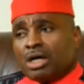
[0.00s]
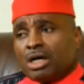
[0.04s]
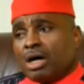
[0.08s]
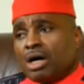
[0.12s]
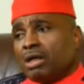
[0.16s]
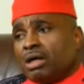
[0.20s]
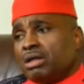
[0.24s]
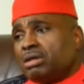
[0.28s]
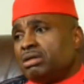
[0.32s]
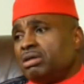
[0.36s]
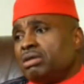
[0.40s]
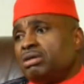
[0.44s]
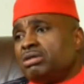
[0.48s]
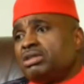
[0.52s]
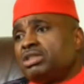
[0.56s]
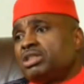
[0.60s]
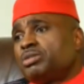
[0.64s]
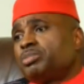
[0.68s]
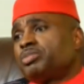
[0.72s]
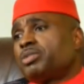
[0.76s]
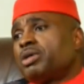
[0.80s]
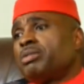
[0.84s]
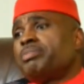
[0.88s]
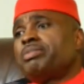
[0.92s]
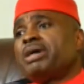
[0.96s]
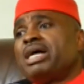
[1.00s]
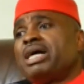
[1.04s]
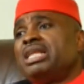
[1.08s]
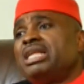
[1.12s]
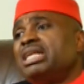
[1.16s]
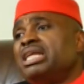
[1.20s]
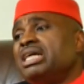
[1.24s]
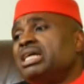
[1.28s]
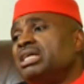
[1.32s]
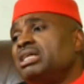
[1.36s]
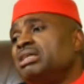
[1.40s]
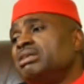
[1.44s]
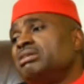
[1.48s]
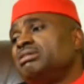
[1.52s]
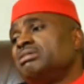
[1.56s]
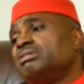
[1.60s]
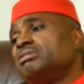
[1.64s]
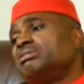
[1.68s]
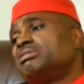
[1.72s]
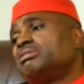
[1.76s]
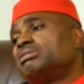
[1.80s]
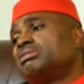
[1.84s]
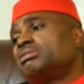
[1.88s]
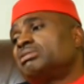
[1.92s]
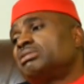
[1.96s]
All those proper ladies,
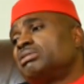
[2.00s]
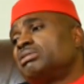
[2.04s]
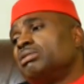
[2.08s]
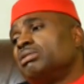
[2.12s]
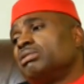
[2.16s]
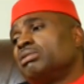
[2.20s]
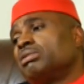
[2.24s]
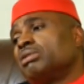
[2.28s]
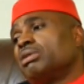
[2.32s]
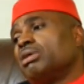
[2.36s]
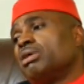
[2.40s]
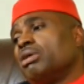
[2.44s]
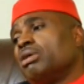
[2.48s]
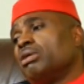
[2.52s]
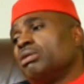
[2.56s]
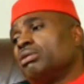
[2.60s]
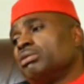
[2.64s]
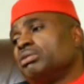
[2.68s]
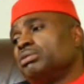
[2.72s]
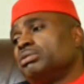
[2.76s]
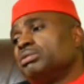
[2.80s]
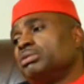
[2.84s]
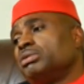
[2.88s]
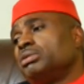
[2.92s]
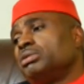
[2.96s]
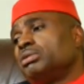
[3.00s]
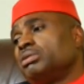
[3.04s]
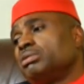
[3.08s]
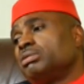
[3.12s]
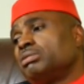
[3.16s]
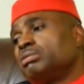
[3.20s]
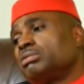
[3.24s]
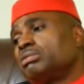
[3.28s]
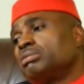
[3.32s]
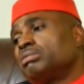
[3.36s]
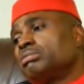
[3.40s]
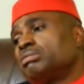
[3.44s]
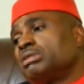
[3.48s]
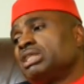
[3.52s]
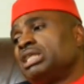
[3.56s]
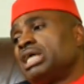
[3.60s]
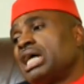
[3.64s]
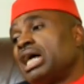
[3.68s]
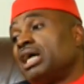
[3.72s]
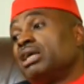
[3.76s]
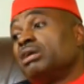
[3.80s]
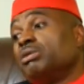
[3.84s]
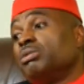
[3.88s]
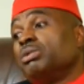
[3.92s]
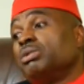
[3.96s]
so-called,
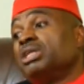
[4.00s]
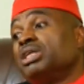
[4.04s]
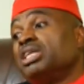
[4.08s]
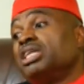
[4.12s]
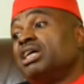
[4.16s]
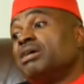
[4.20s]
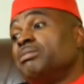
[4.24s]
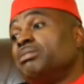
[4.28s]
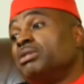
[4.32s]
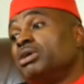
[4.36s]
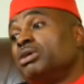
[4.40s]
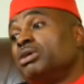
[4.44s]
I don't want them